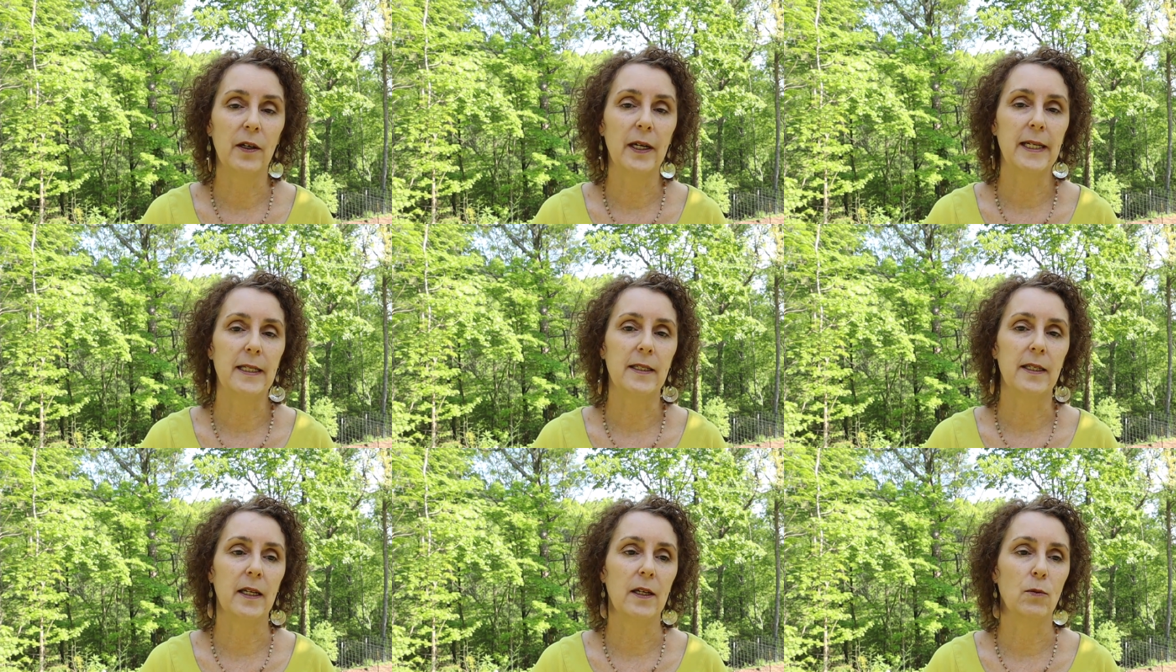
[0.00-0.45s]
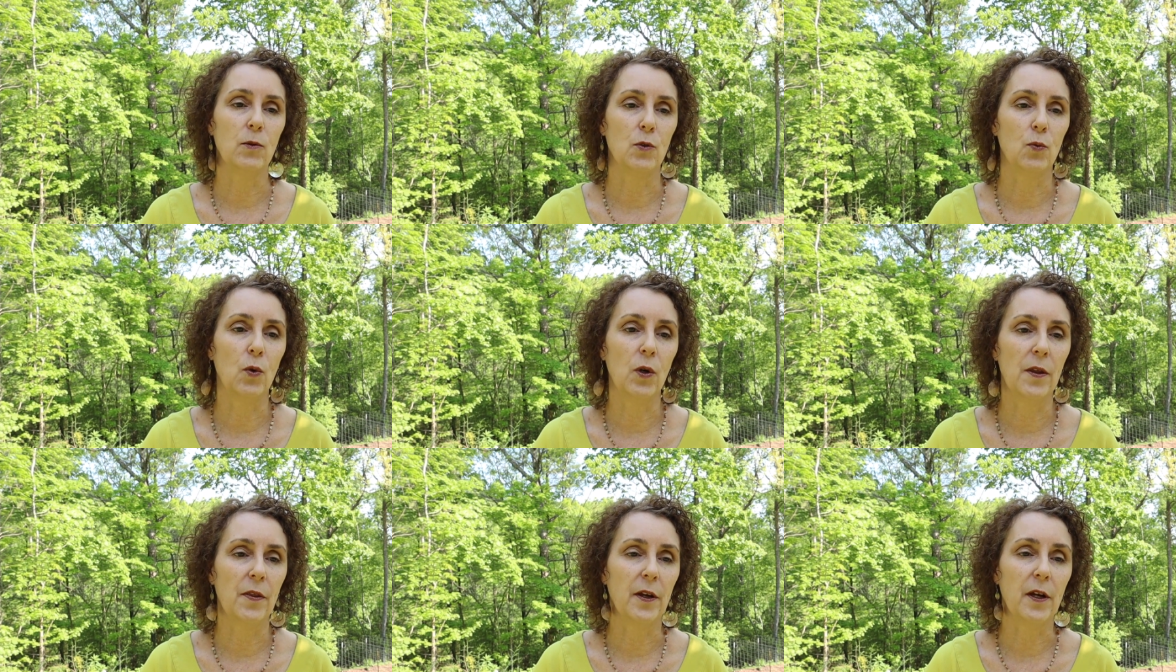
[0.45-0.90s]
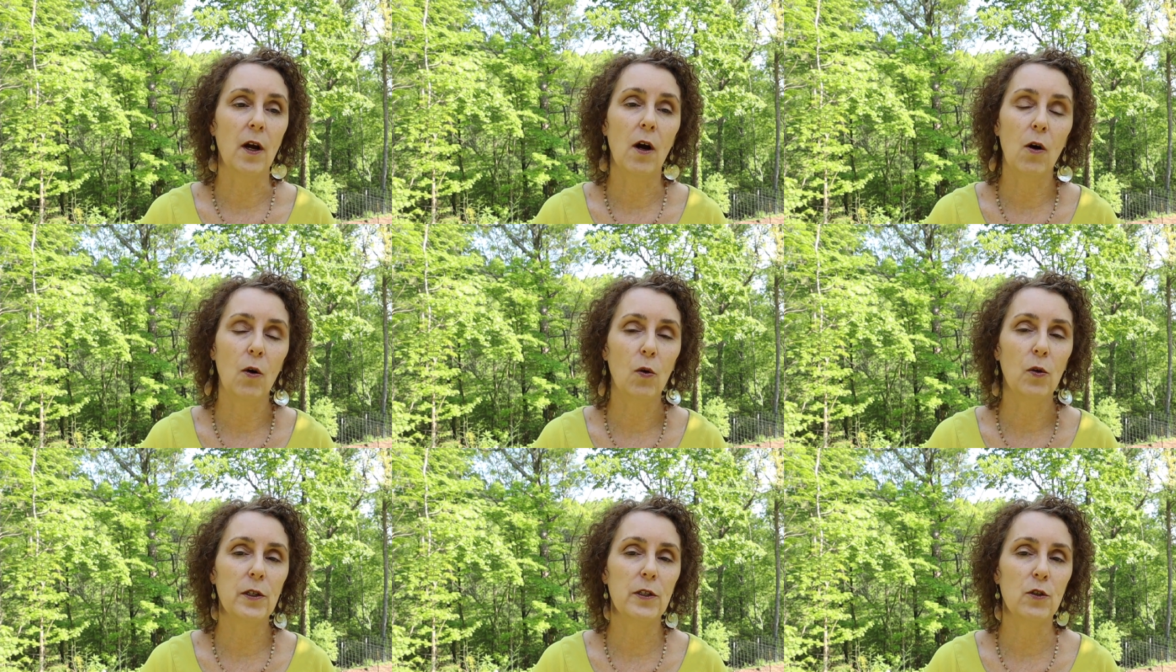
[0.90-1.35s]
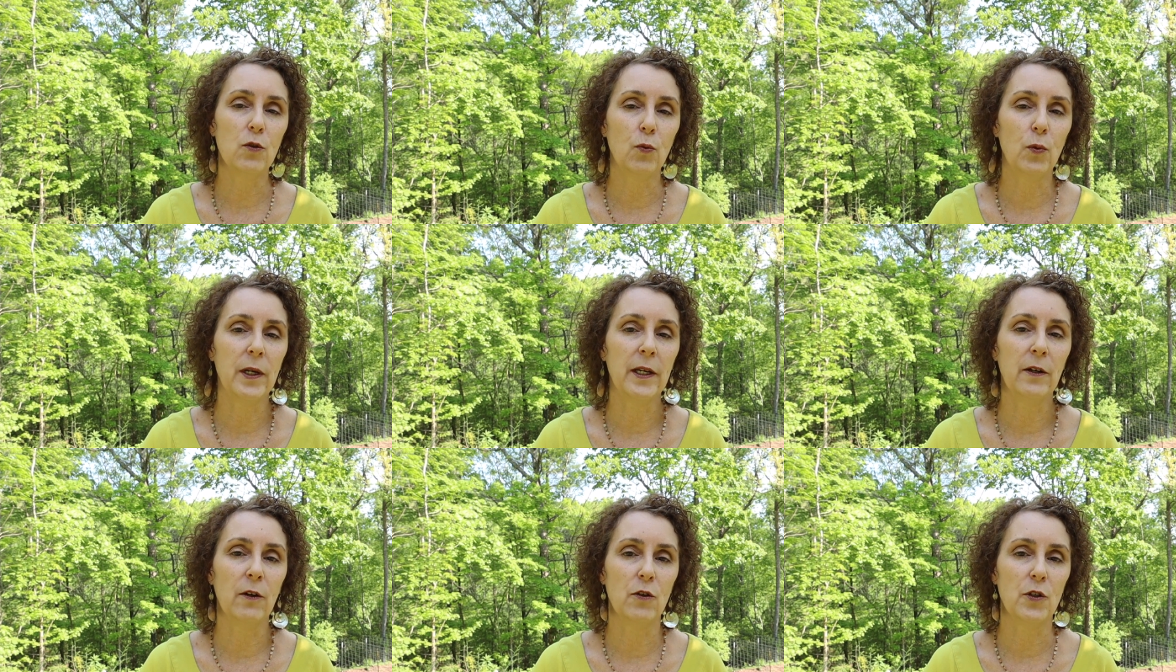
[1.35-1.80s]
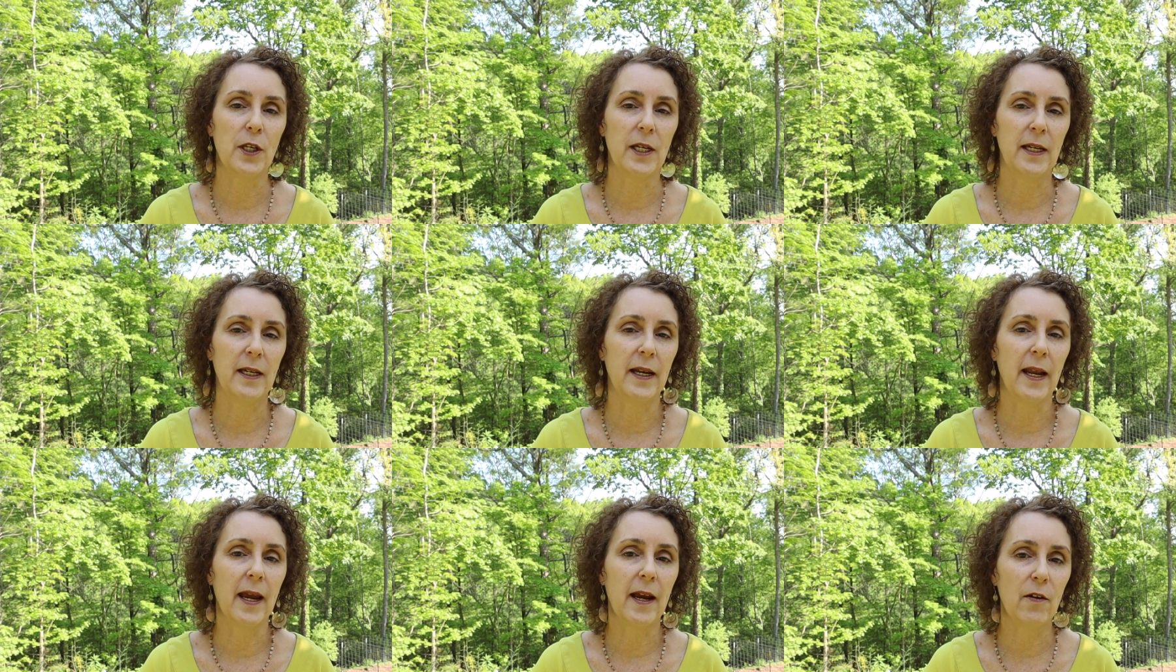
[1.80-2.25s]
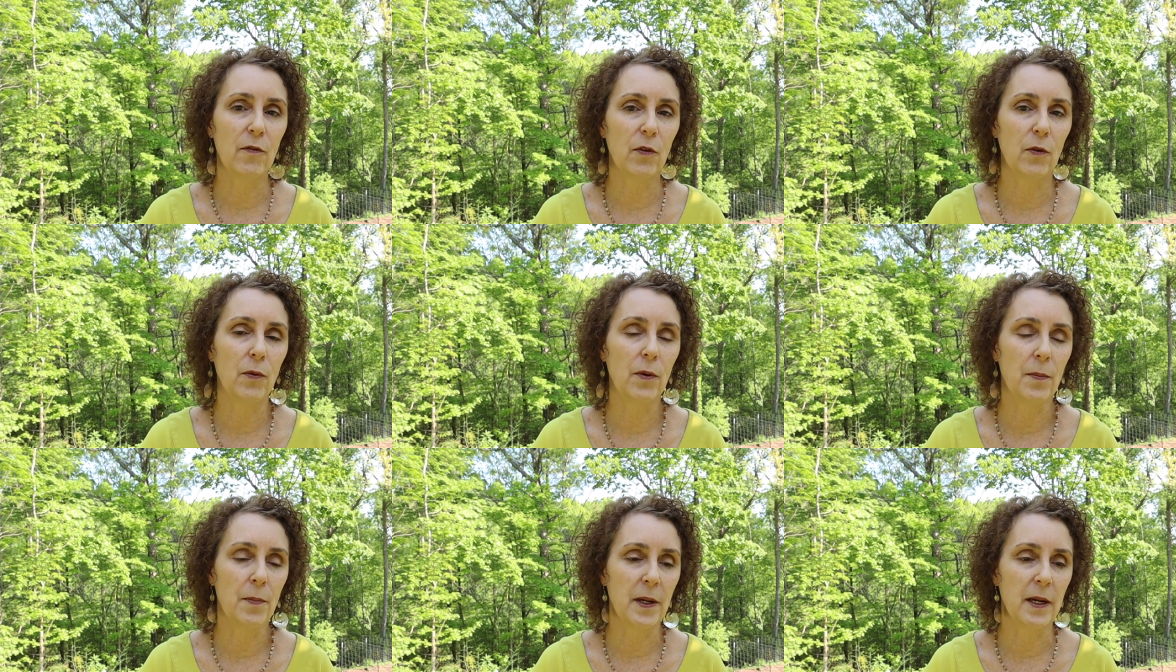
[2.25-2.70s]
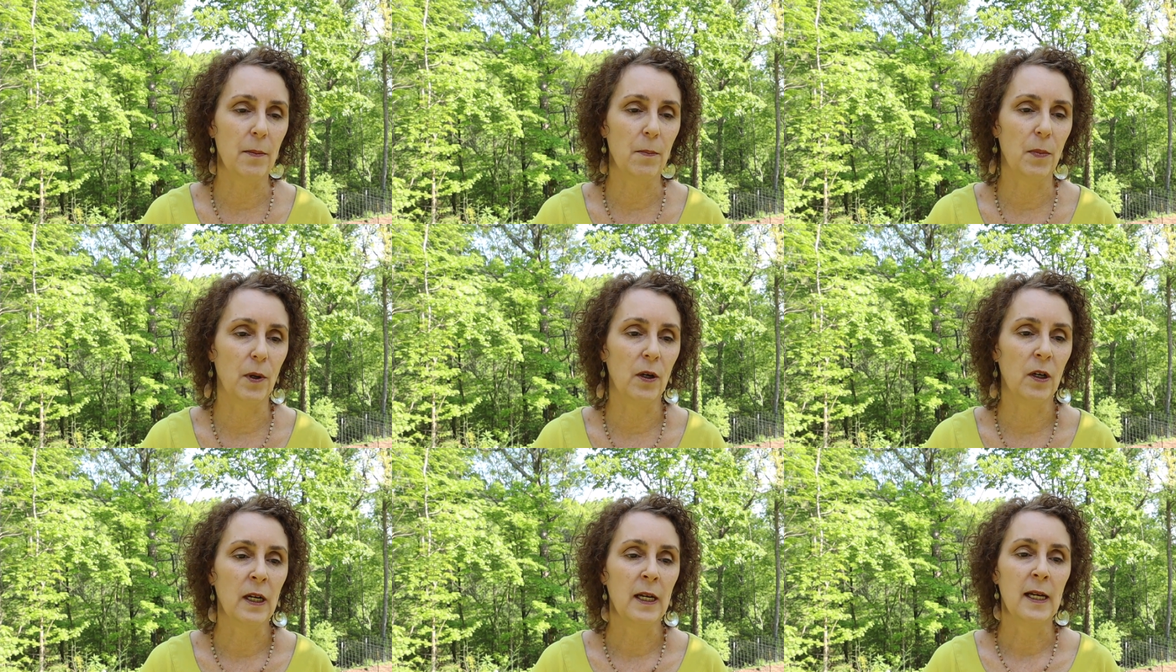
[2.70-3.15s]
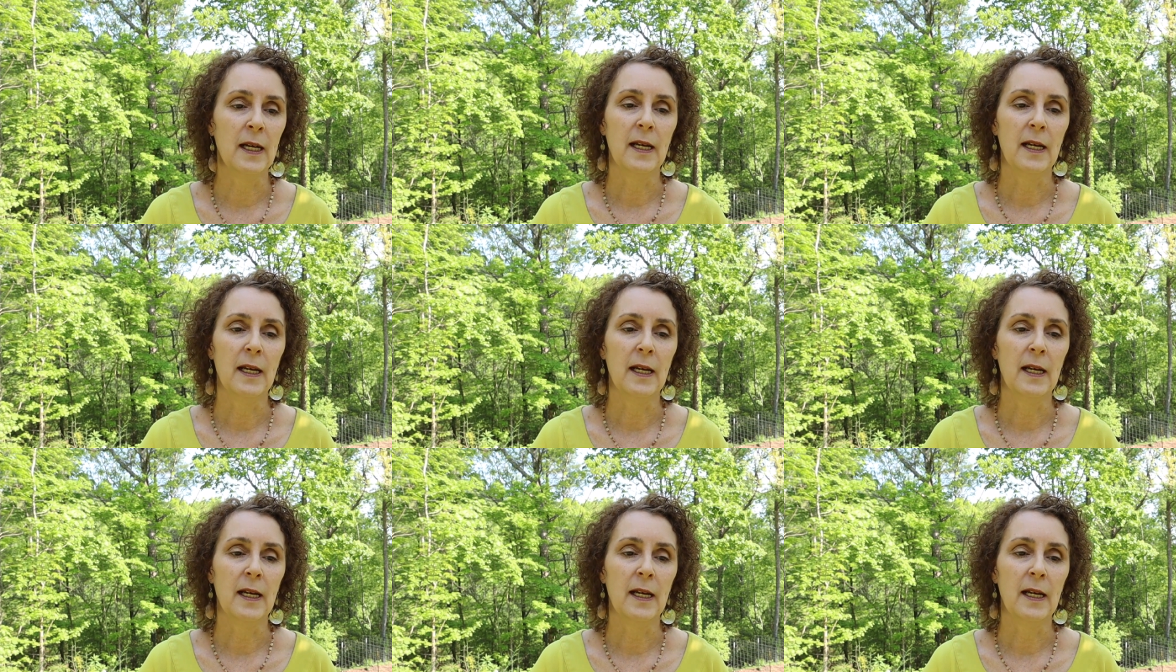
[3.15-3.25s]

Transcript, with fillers: He said it was one of the coldest winters he could ever remember.